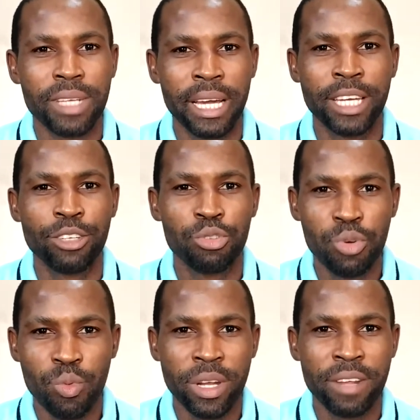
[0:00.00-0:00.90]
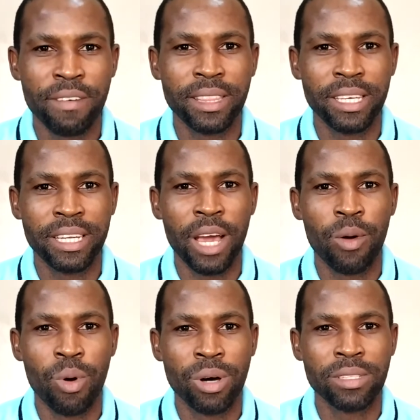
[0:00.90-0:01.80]
I can do whatever thing I
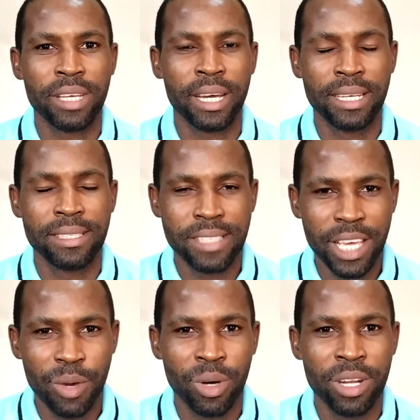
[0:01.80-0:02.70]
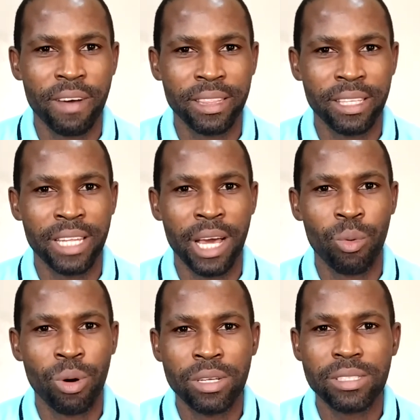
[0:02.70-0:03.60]
want. I can say whatever thing I
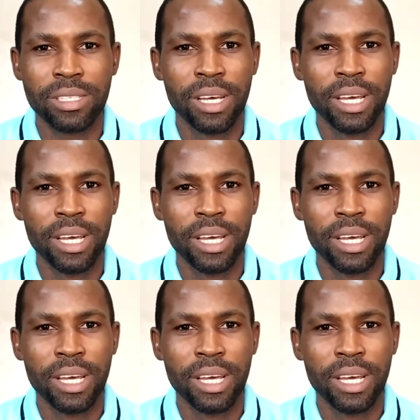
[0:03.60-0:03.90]
want.